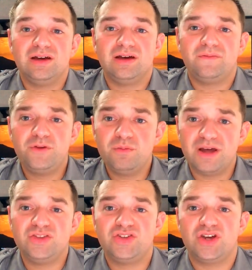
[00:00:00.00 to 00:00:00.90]
A few
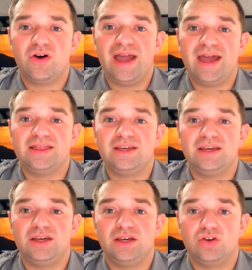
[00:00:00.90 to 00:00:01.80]
months ago, I had
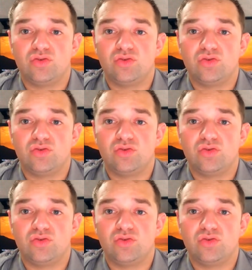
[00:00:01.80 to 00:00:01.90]
the